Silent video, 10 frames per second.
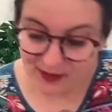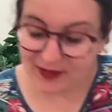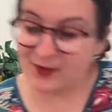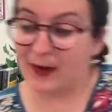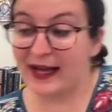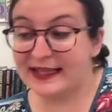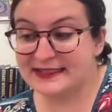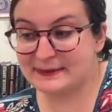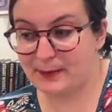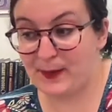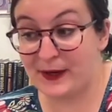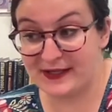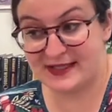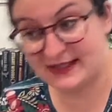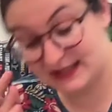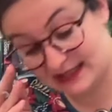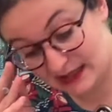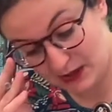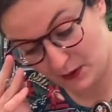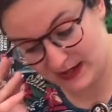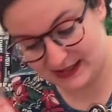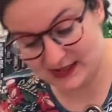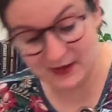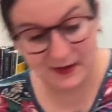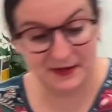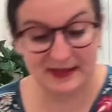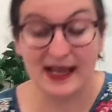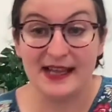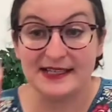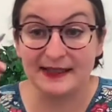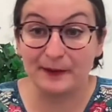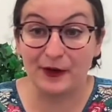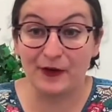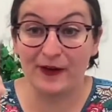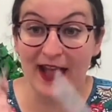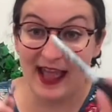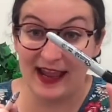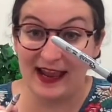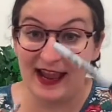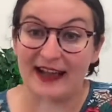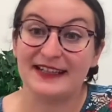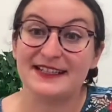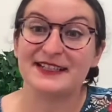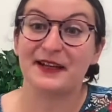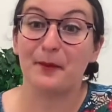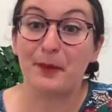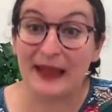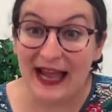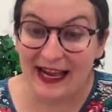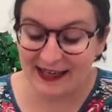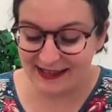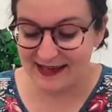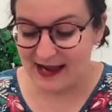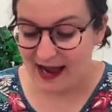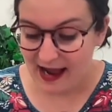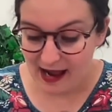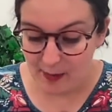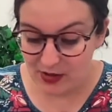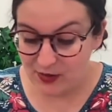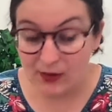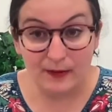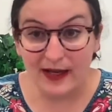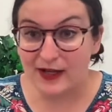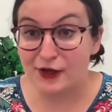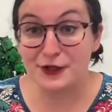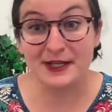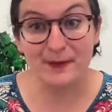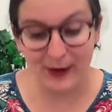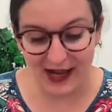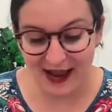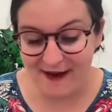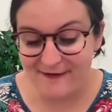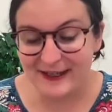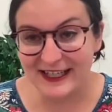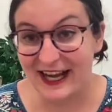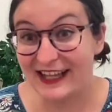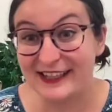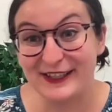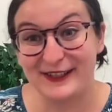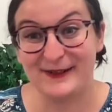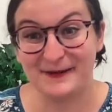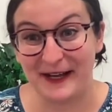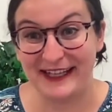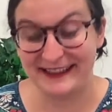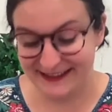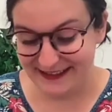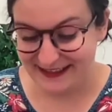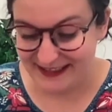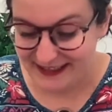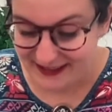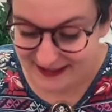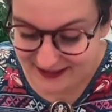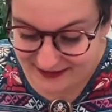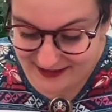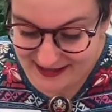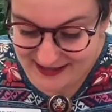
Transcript: So I'm personally going to use some gray and some black, but you can make your sheep whatever color you want. All right.